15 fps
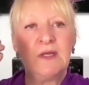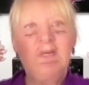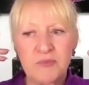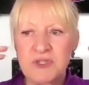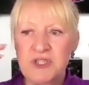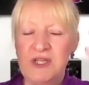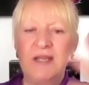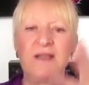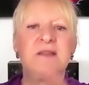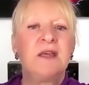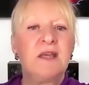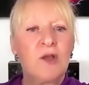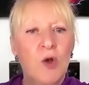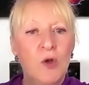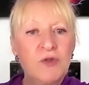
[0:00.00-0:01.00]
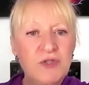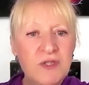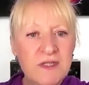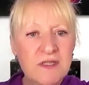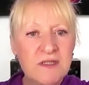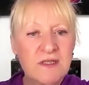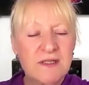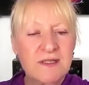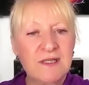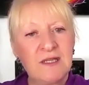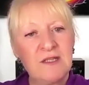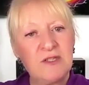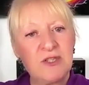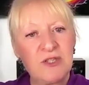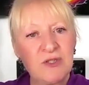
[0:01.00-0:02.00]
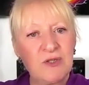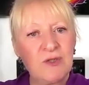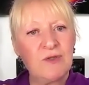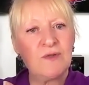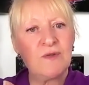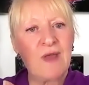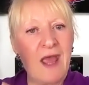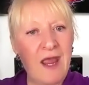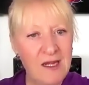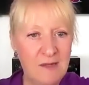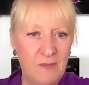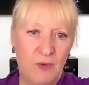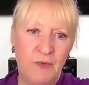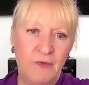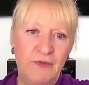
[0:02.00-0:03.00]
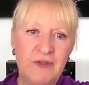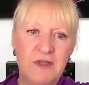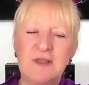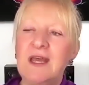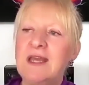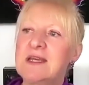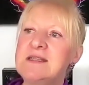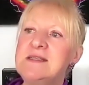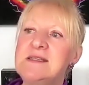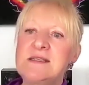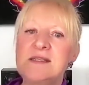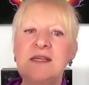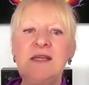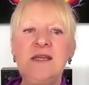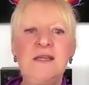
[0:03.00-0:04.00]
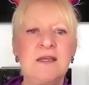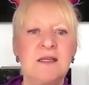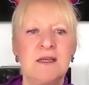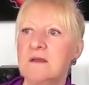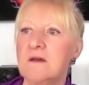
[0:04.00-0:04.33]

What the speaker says: project their consciousness into animals, so they can see